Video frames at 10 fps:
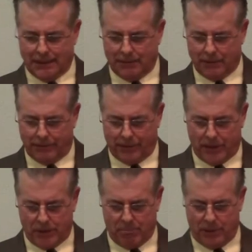My friend
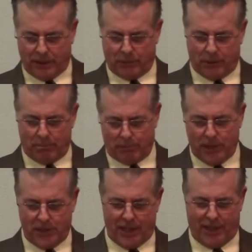Jim Butler would
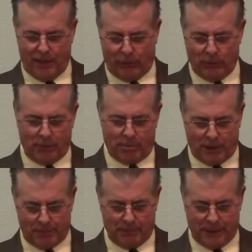appreciate this one
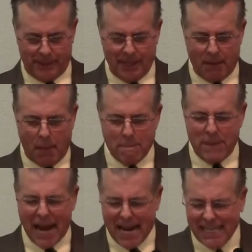probably.
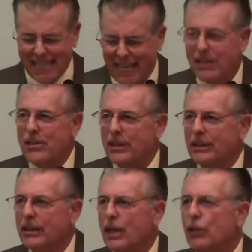Pay
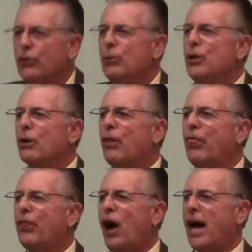attention to your
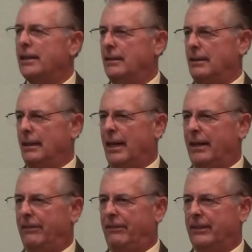thought
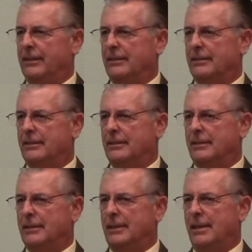life.
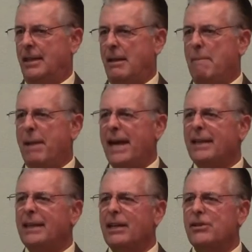Pay
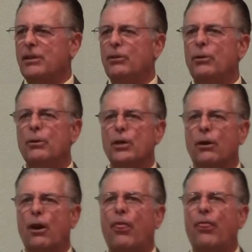attention to
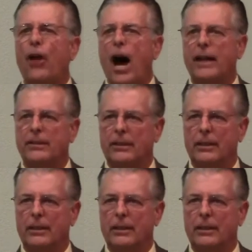your thought